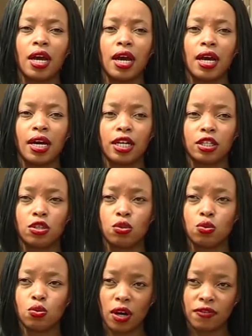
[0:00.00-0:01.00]
uh,
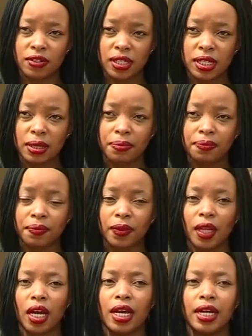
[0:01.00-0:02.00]
dwarfism,
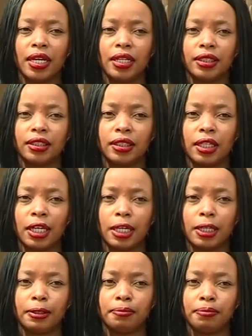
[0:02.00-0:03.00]
and
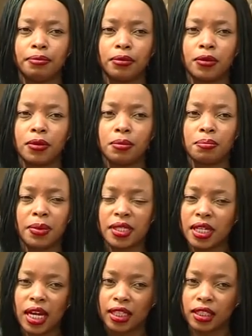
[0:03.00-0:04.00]
um,
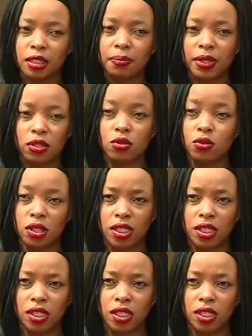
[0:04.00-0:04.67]
basically just persons with